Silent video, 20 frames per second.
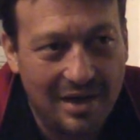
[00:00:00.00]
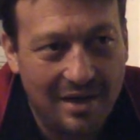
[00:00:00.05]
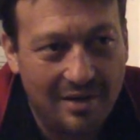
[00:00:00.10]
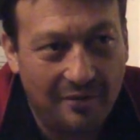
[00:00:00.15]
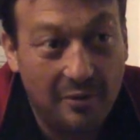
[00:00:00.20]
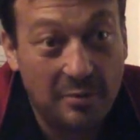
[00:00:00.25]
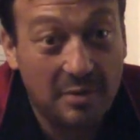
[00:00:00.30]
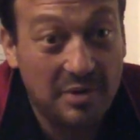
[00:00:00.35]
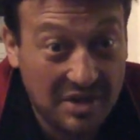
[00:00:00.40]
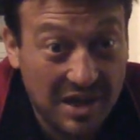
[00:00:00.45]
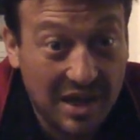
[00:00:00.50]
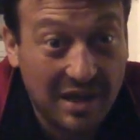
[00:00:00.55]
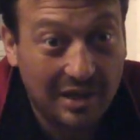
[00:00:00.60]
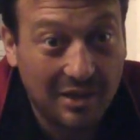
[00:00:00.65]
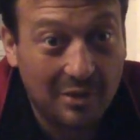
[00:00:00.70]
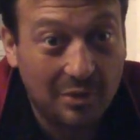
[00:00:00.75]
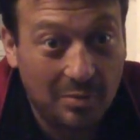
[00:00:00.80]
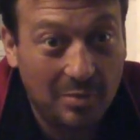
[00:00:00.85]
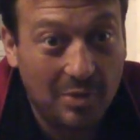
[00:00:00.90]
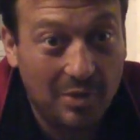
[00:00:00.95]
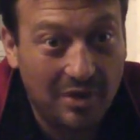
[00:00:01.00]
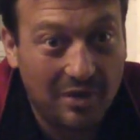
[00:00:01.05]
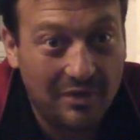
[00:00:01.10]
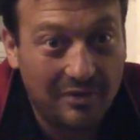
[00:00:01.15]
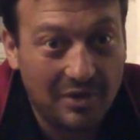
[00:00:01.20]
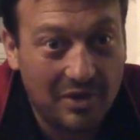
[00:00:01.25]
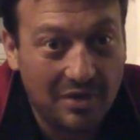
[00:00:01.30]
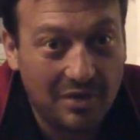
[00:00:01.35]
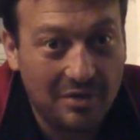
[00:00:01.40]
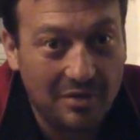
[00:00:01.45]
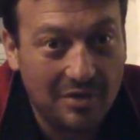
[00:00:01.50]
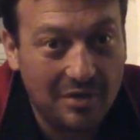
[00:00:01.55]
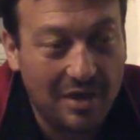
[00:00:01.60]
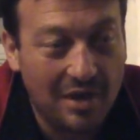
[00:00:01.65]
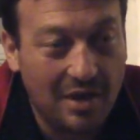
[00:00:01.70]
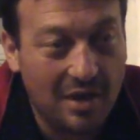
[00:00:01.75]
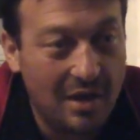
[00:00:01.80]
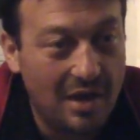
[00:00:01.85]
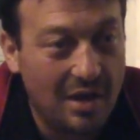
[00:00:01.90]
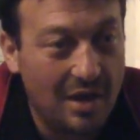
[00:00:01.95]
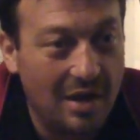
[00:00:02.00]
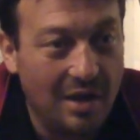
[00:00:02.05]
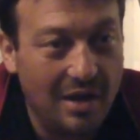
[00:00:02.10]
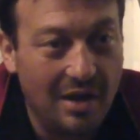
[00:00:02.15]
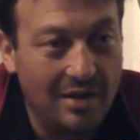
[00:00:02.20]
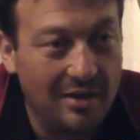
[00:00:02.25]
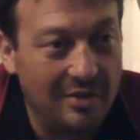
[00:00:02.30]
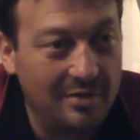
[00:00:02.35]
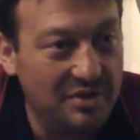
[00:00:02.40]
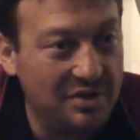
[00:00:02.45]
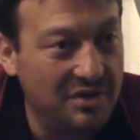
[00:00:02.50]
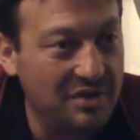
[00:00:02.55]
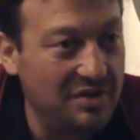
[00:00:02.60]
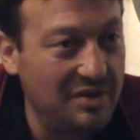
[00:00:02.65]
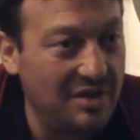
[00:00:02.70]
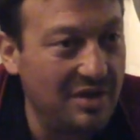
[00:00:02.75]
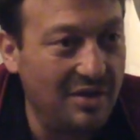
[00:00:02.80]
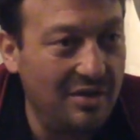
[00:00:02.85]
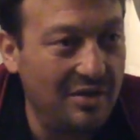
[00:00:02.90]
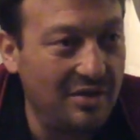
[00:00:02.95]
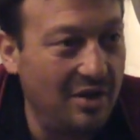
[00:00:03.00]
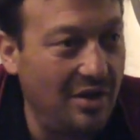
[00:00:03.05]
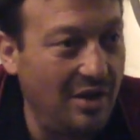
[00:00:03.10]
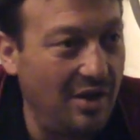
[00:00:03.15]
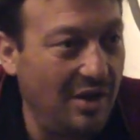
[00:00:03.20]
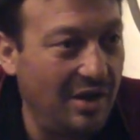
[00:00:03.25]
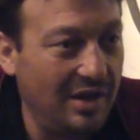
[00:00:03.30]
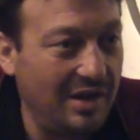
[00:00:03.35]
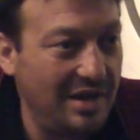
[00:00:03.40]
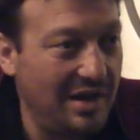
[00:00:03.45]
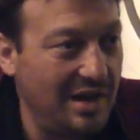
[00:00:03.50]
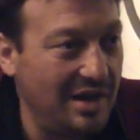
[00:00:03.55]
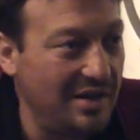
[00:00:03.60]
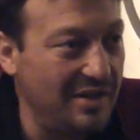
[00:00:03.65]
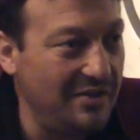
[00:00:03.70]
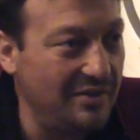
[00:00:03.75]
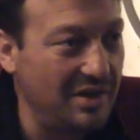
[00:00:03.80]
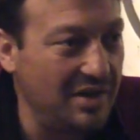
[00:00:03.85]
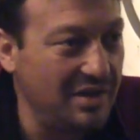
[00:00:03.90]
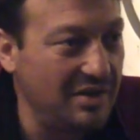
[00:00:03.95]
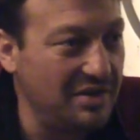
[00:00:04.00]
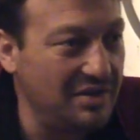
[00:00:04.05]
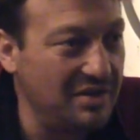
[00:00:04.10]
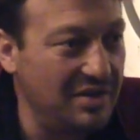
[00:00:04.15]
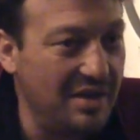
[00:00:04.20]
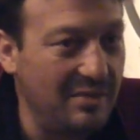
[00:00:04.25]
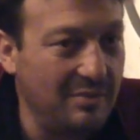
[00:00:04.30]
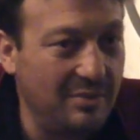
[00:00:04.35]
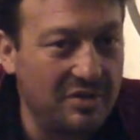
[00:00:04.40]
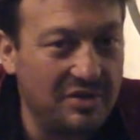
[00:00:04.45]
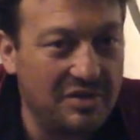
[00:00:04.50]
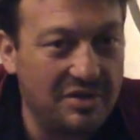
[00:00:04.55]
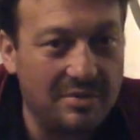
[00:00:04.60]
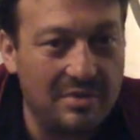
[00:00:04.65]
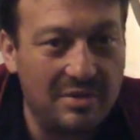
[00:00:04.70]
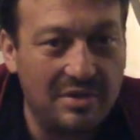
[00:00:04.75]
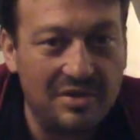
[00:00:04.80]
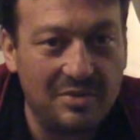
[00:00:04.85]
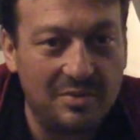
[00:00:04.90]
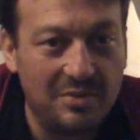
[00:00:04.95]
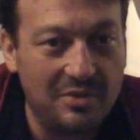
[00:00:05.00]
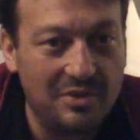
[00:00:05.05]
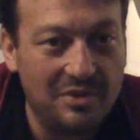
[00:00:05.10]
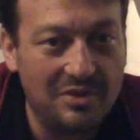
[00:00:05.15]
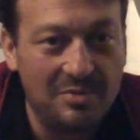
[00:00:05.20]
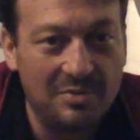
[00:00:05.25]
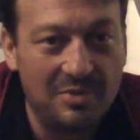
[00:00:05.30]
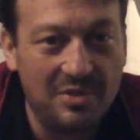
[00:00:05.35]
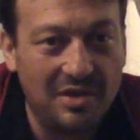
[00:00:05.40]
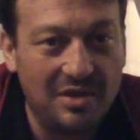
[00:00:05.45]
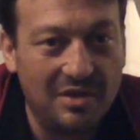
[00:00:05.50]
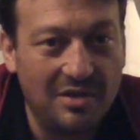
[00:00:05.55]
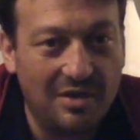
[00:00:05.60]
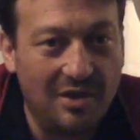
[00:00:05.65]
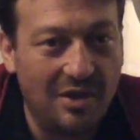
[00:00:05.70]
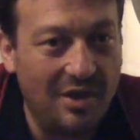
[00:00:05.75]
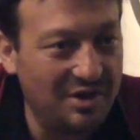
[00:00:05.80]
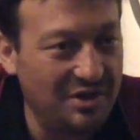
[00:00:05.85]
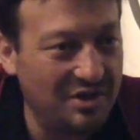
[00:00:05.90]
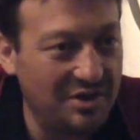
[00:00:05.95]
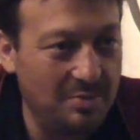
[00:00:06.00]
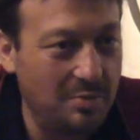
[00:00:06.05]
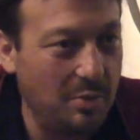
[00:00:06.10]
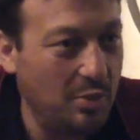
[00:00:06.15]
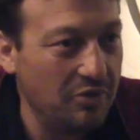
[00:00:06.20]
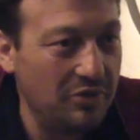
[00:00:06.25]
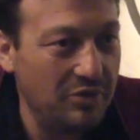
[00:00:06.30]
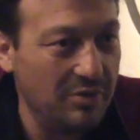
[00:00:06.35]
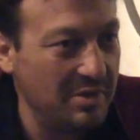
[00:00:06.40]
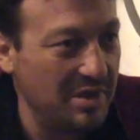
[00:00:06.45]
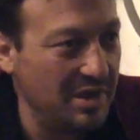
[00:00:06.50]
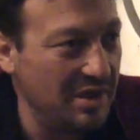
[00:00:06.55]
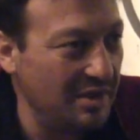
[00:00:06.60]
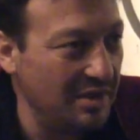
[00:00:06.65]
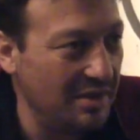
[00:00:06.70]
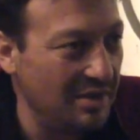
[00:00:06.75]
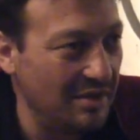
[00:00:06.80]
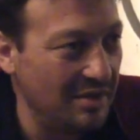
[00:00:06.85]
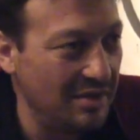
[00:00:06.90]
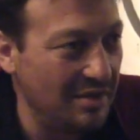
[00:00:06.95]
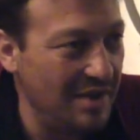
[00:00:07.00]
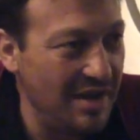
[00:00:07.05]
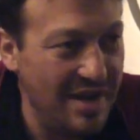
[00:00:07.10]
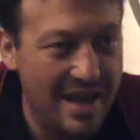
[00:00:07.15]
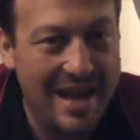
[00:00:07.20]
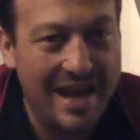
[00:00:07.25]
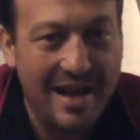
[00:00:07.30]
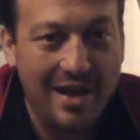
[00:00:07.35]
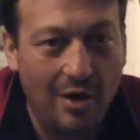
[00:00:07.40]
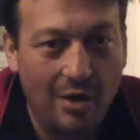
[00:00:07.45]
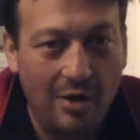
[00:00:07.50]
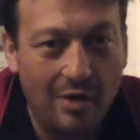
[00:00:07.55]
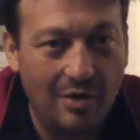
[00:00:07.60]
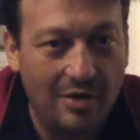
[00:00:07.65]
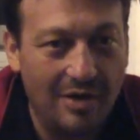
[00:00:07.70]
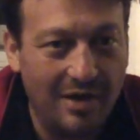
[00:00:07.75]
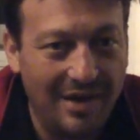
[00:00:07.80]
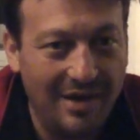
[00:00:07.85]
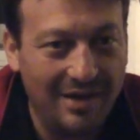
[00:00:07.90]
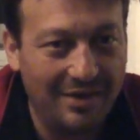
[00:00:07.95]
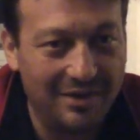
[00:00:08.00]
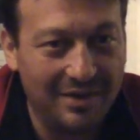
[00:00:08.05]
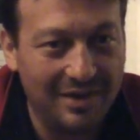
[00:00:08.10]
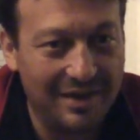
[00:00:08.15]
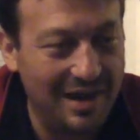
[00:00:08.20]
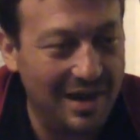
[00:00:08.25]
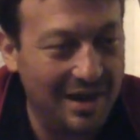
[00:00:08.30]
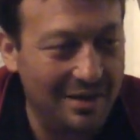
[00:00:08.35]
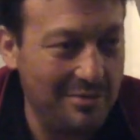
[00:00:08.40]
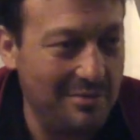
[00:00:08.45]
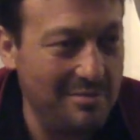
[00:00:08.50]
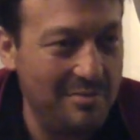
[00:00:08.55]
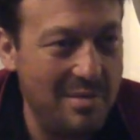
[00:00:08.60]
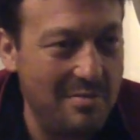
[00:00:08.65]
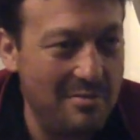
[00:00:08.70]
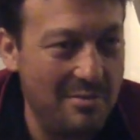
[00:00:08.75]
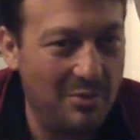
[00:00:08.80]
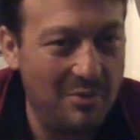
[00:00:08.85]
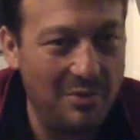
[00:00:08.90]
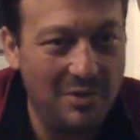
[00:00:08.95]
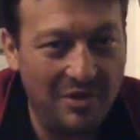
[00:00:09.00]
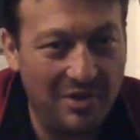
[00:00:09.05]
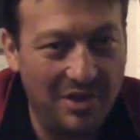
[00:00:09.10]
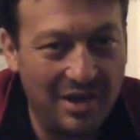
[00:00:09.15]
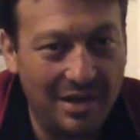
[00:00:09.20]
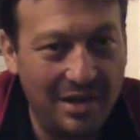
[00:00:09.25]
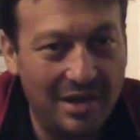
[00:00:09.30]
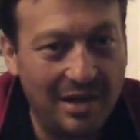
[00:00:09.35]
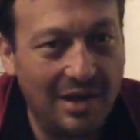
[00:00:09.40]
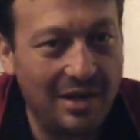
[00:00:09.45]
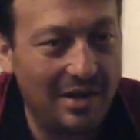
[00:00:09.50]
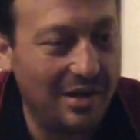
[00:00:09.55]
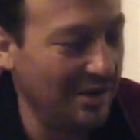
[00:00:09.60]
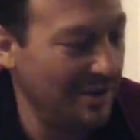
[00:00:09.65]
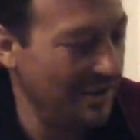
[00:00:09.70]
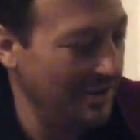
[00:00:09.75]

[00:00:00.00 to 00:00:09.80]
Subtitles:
from a technical point of view. And I was just going, I can't even understand what some of these words mean. I just put them in now, and I can't remember what they are.